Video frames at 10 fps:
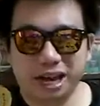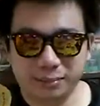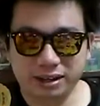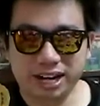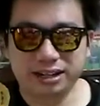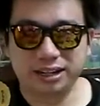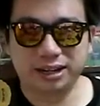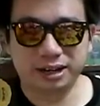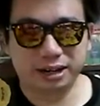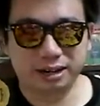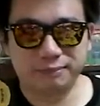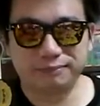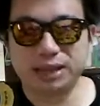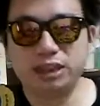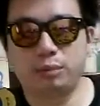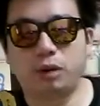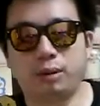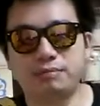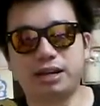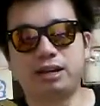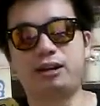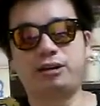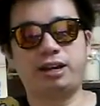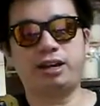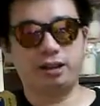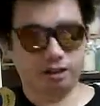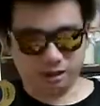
bit like the mental problem, man. Okay.